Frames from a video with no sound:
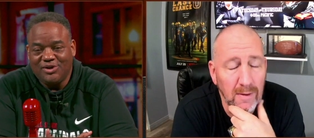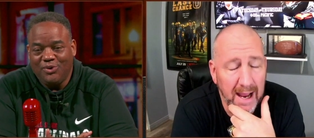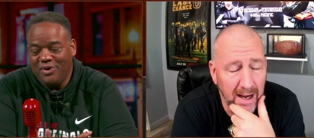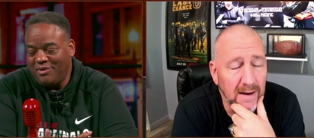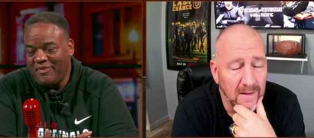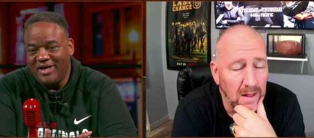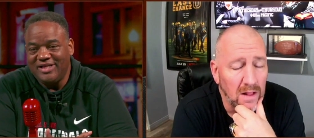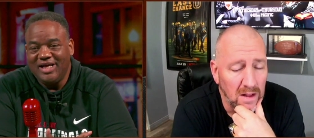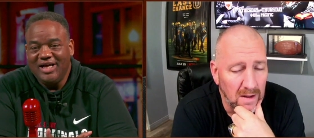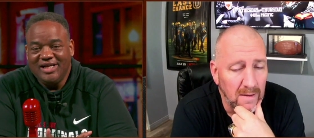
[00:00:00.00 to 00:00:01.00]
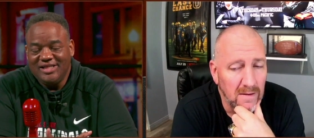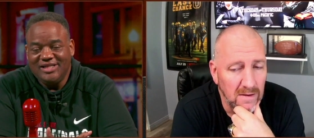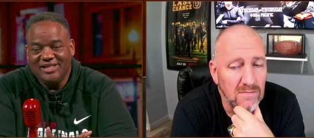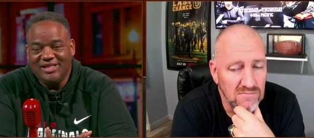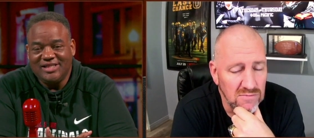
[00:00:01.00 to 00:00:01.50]
Speaker 1: quarterback.
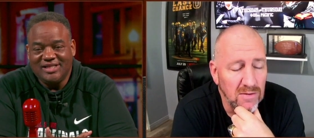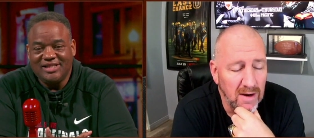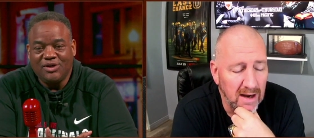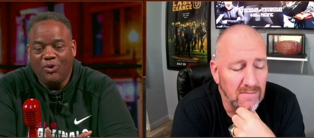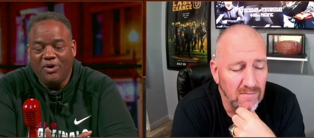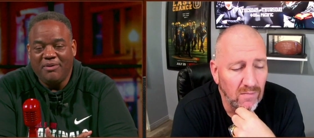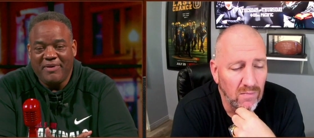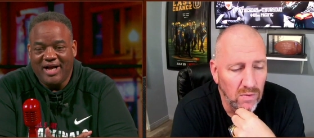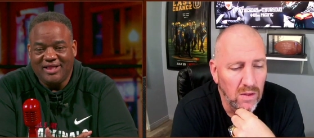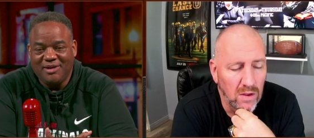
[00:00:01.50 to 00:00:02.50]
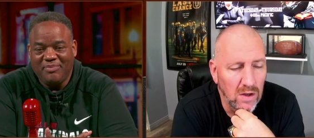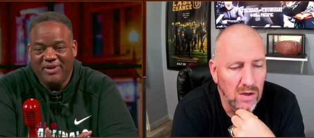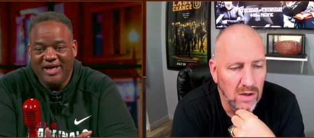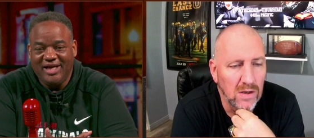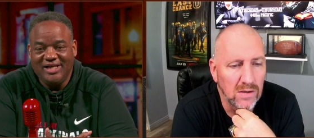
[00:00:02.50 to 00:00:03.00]
This, this quarterback they're
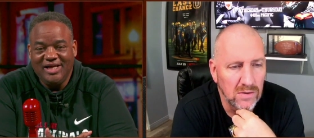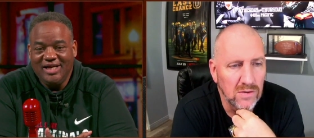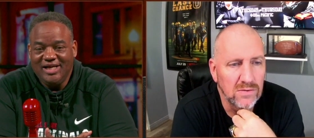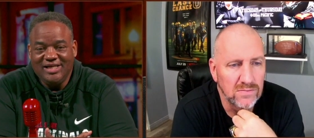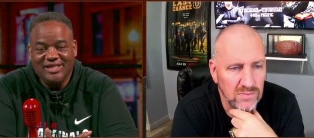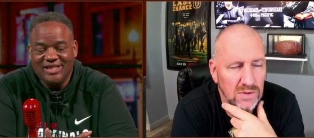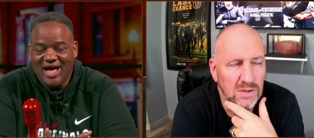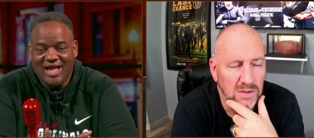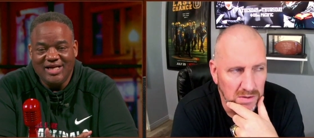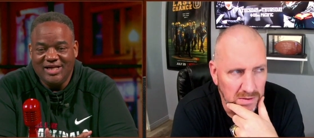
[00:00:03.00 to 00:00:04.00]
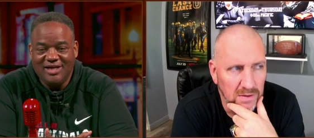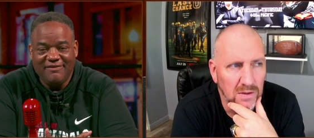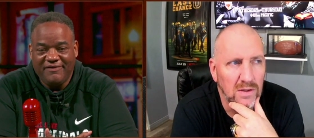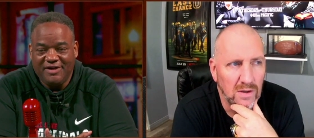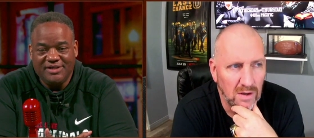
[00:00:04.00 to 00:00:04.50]
playing is not an N
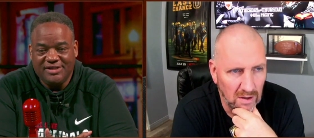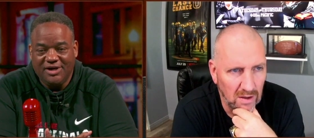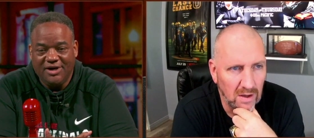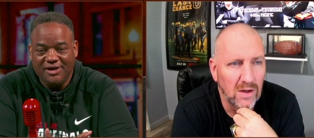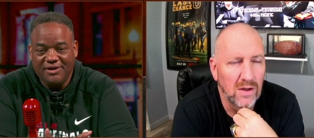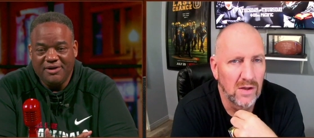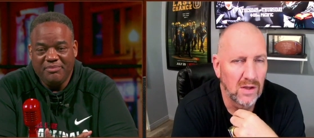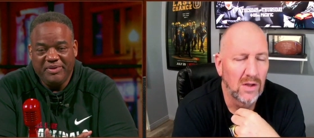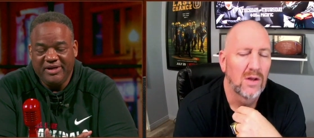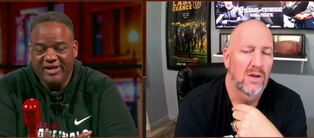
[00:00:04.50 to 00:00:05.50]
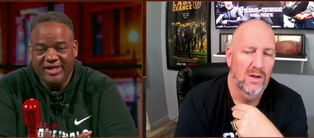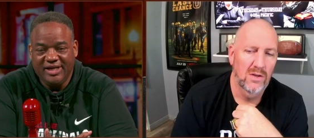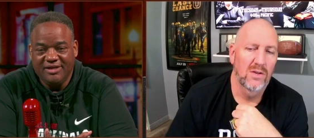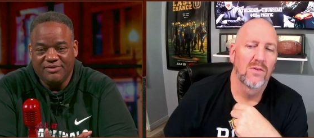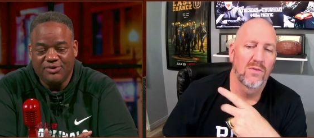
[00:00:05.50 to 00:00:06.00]
F L starter, period,
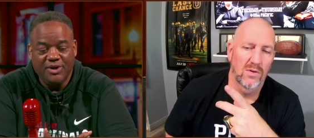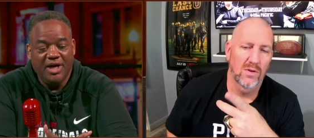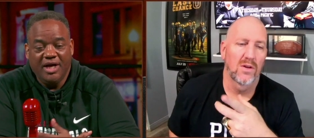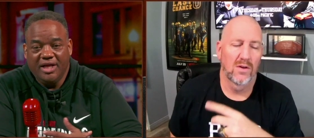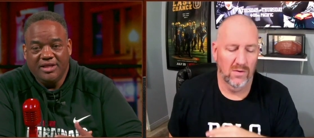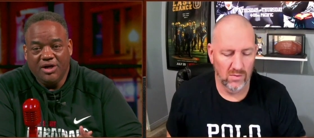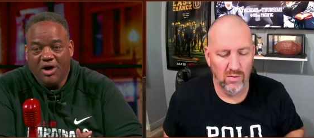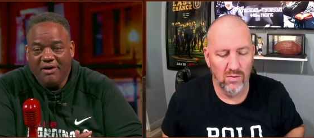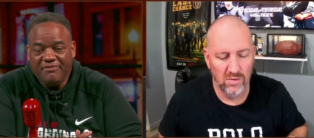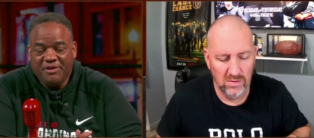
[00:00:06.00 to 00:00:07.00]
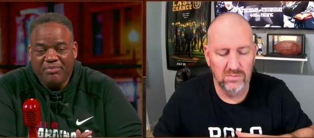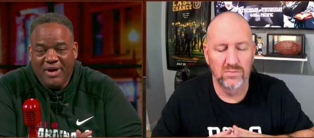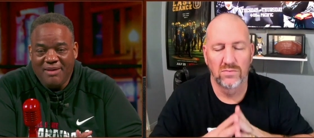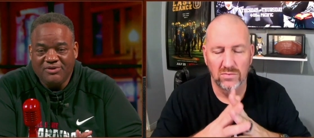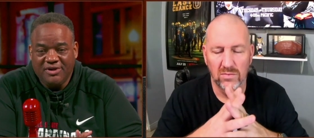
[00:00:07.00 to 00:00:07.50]
end of story. They're all, the
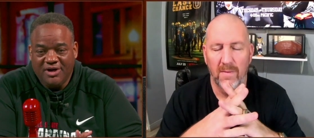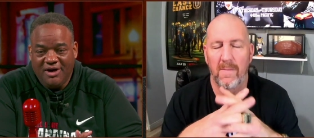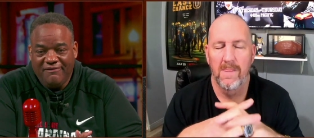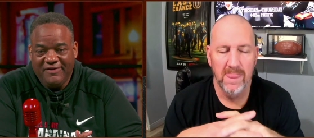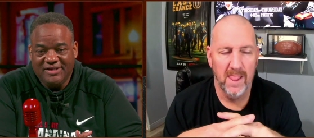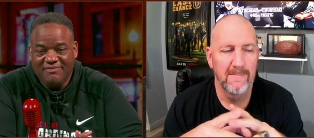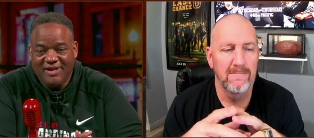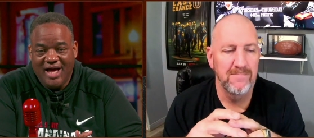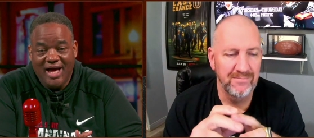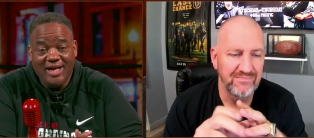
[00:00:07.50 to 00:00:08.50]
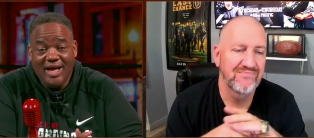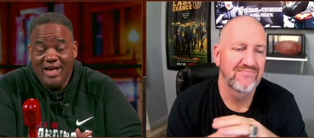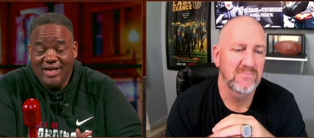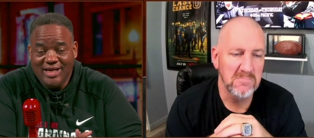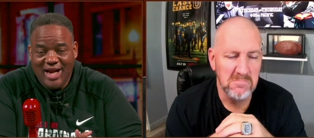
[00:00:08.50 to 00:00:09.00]
problems on their offensive line,
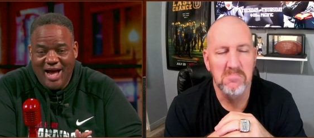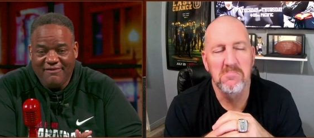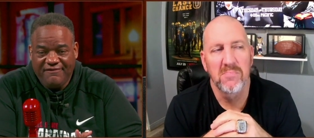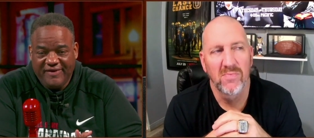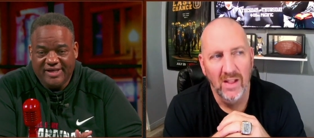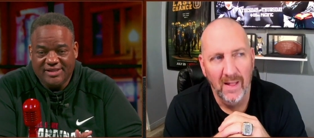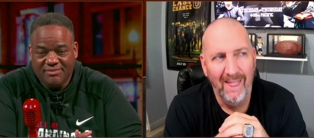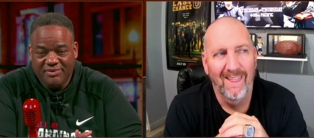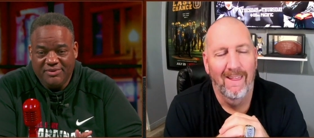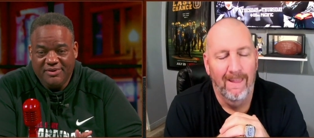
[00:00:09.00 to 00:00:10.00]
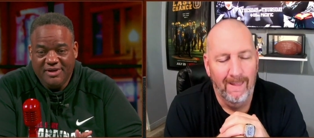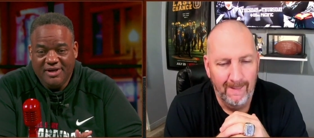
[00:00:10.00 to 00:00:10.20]
not fixable.